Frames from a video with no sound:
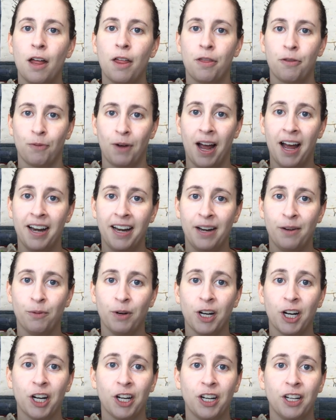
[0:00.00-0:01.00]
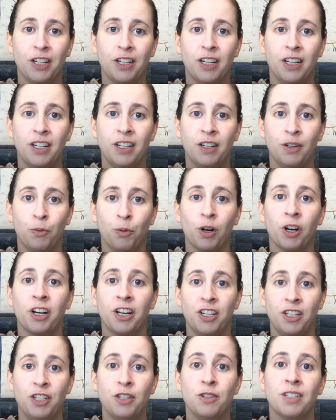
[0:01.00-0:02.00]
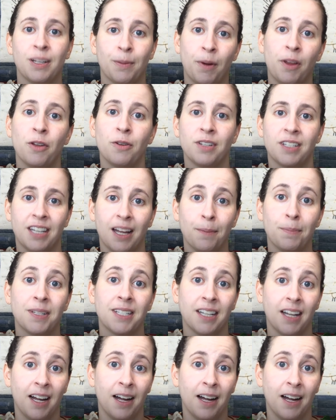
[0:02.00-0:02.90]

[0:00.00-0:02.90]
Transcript: thread and we're gonna, we're gonna use some of those tips.